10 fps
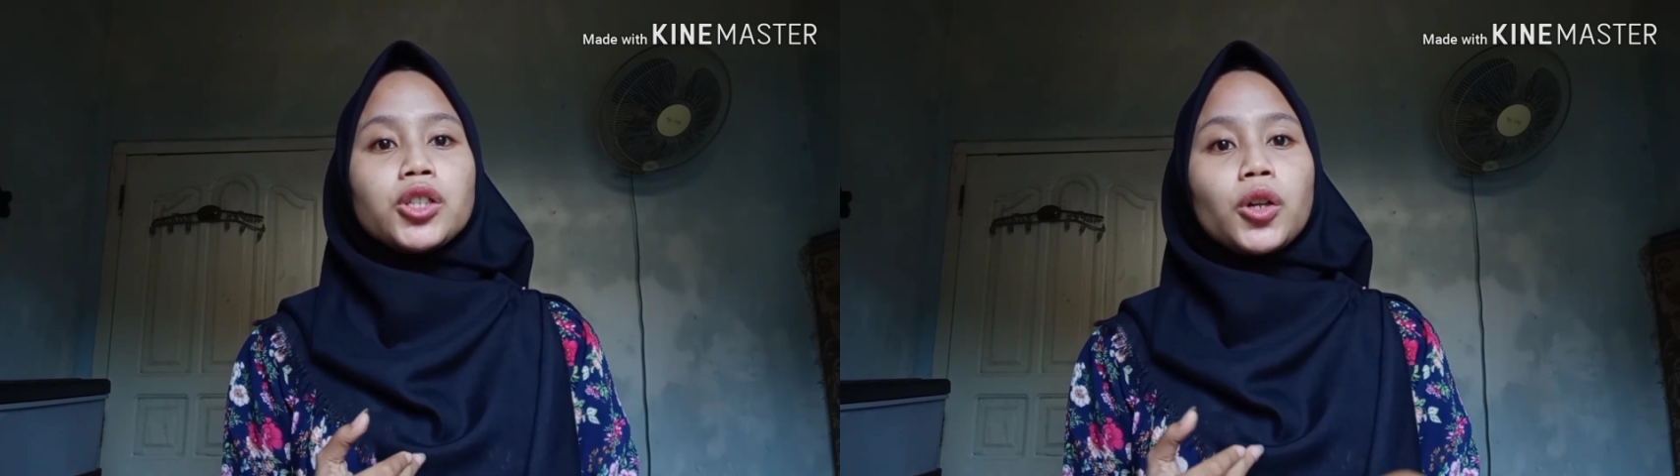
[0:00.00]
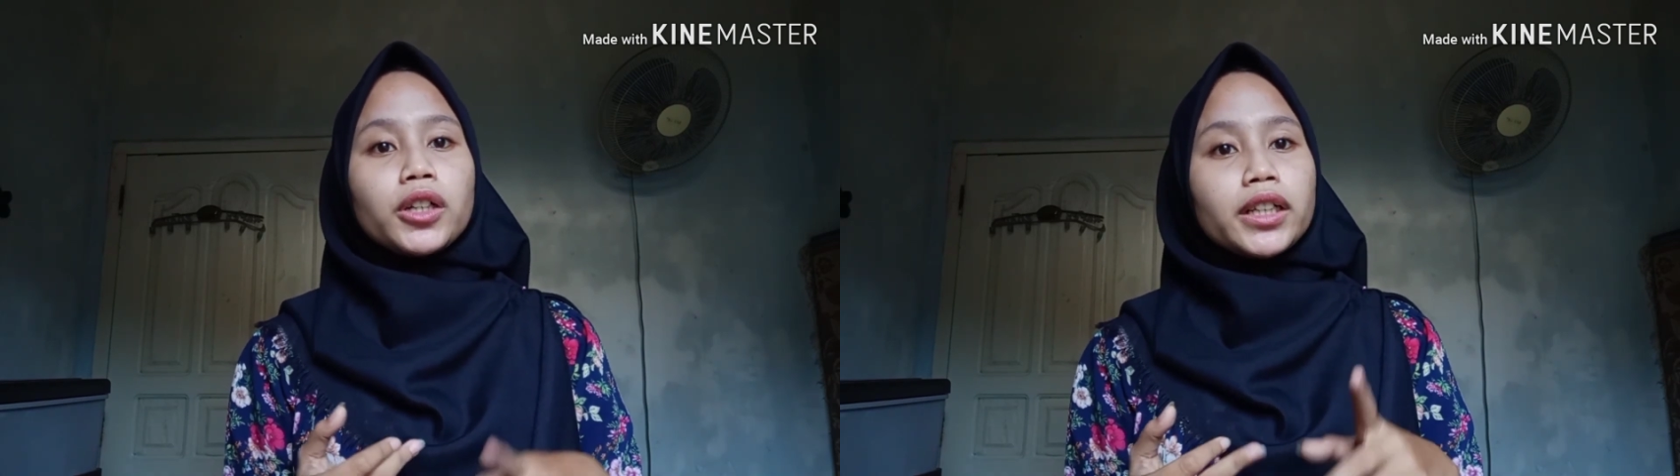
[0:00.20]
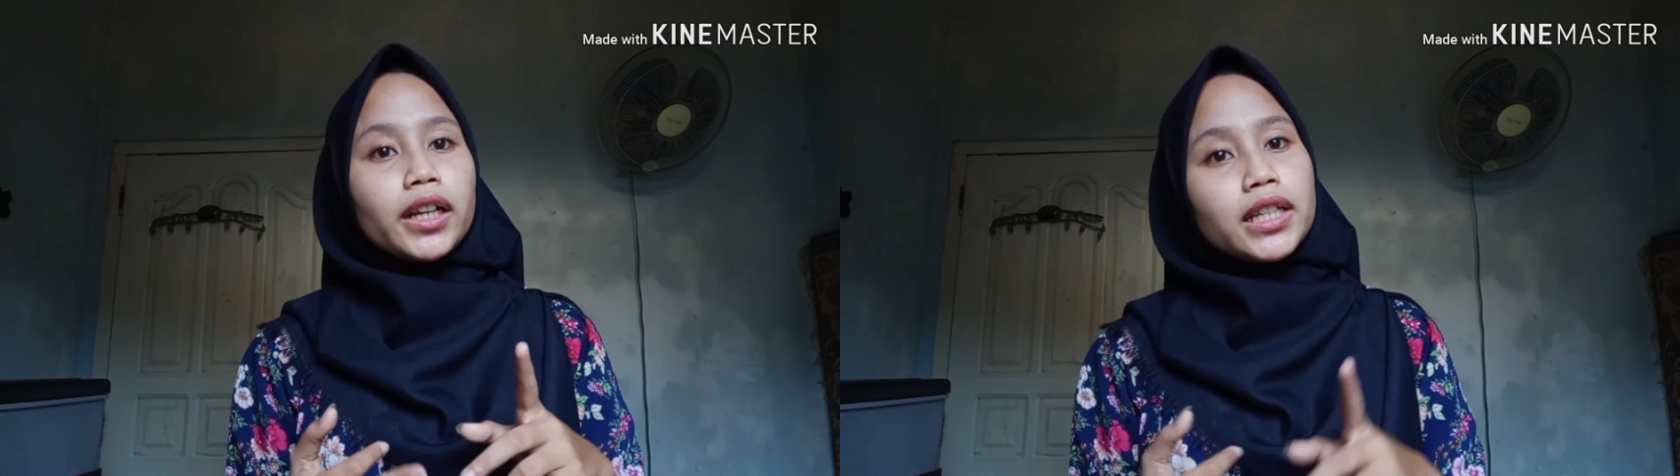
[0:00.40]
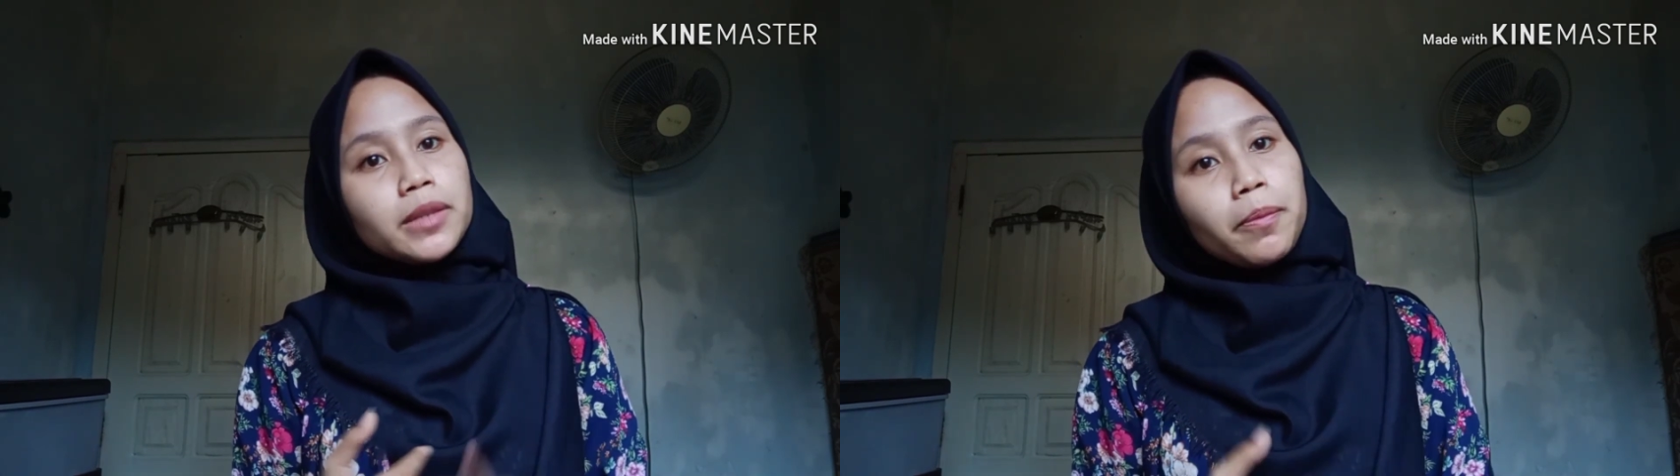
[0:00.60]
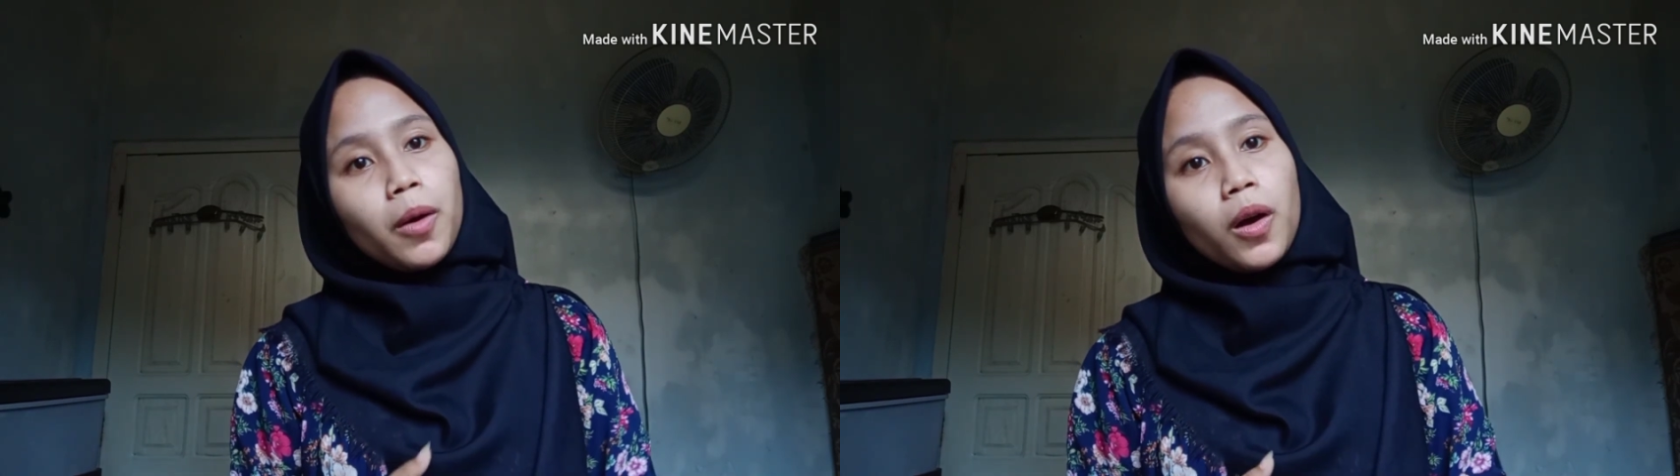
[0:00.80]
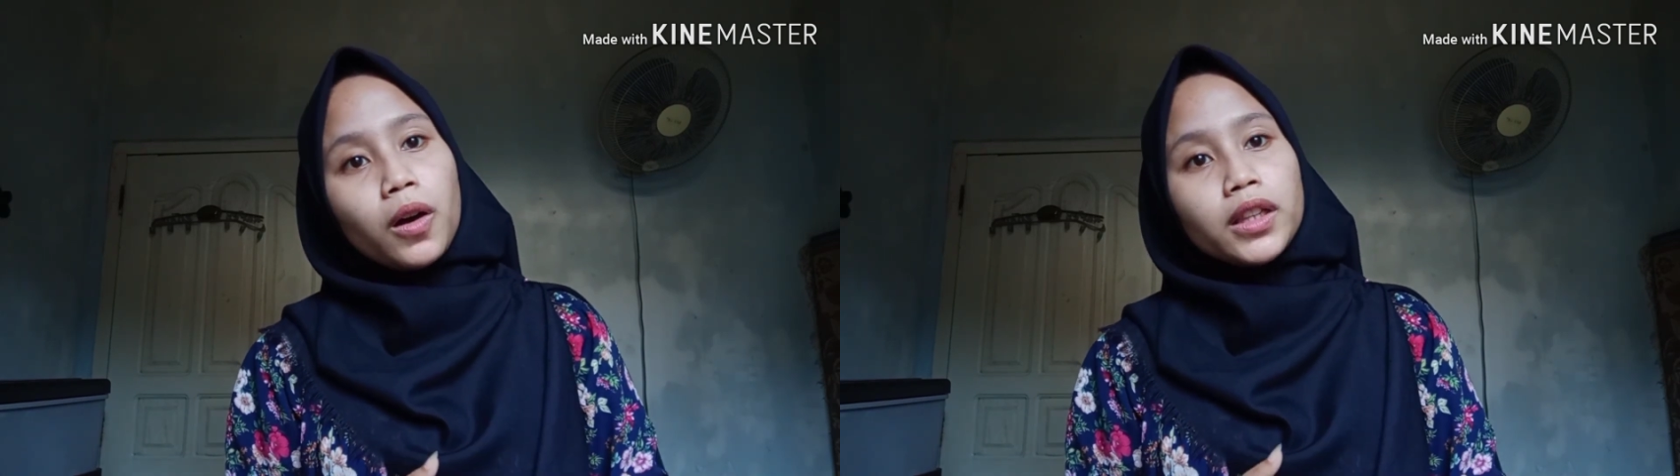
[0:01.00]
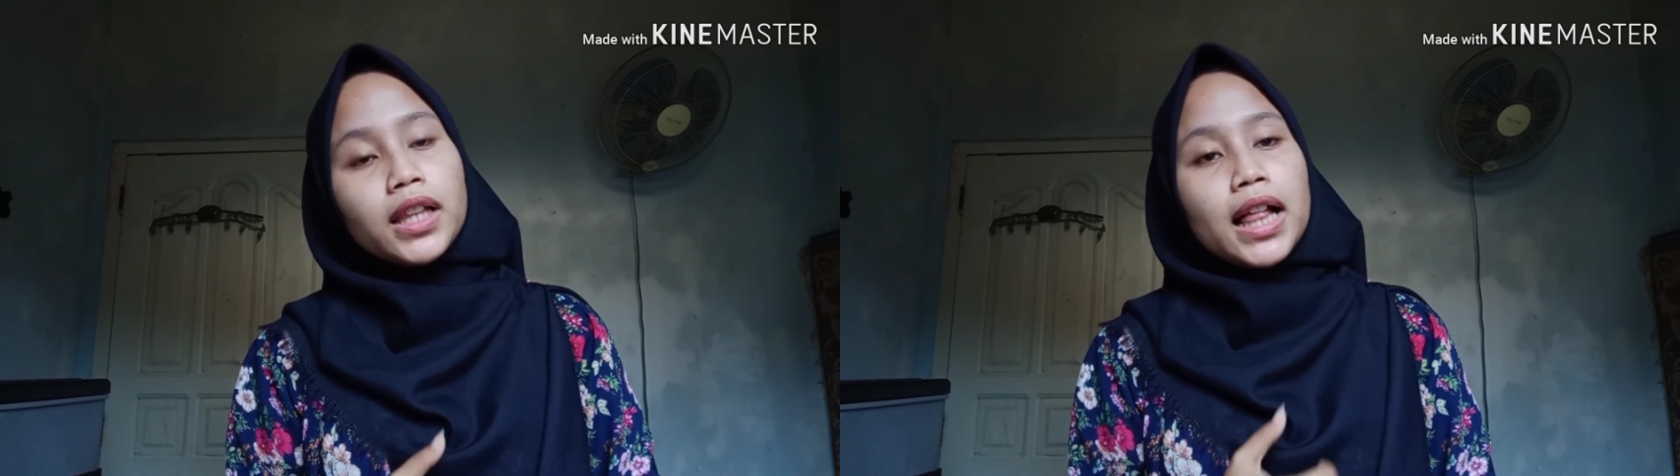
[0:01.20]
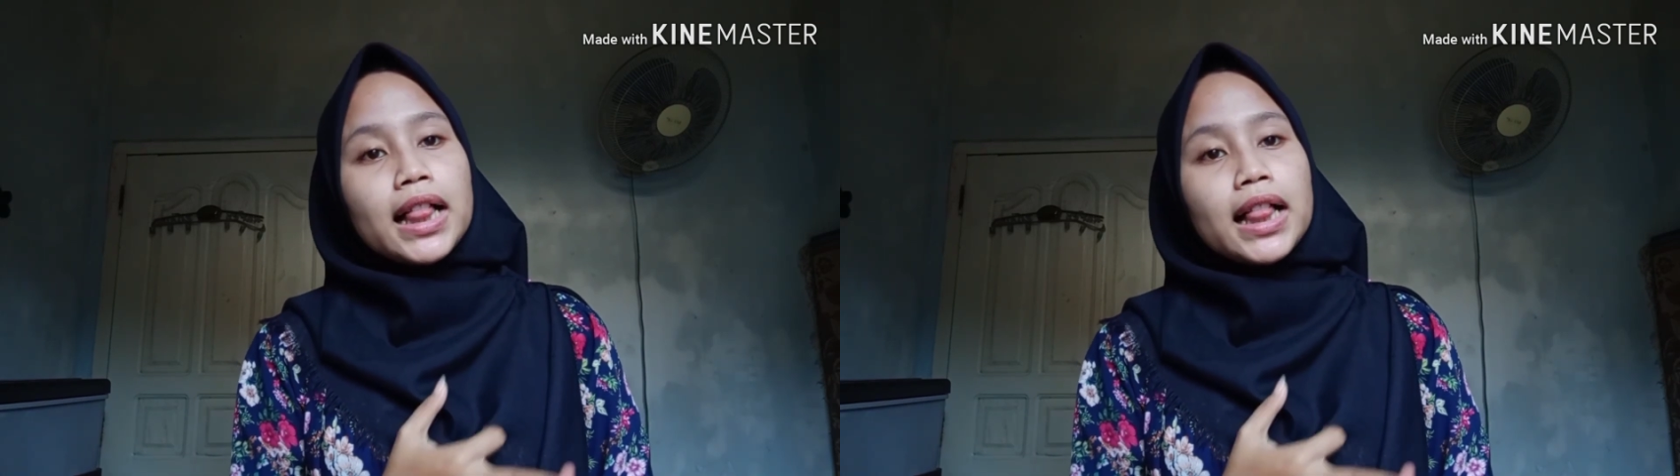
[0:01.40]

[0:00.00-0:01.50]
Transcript: short response,